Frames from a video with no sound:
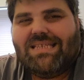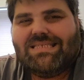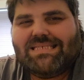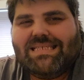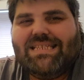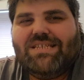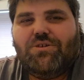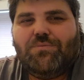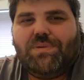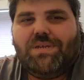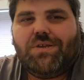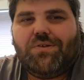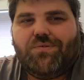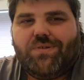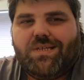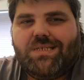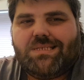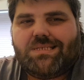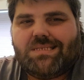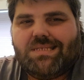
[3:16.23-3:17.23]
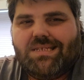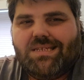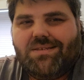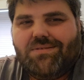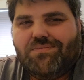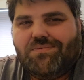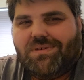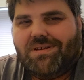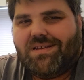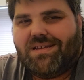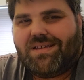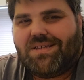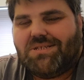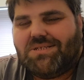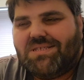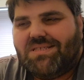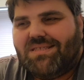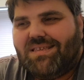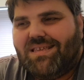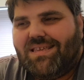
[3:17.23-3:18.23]
It's a little bit greasy, right?
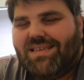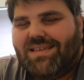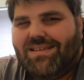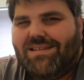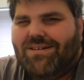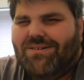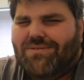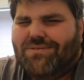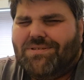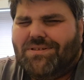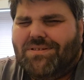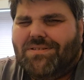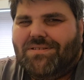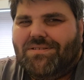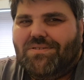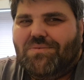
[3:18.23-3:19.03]
Because you're thinking, hold on,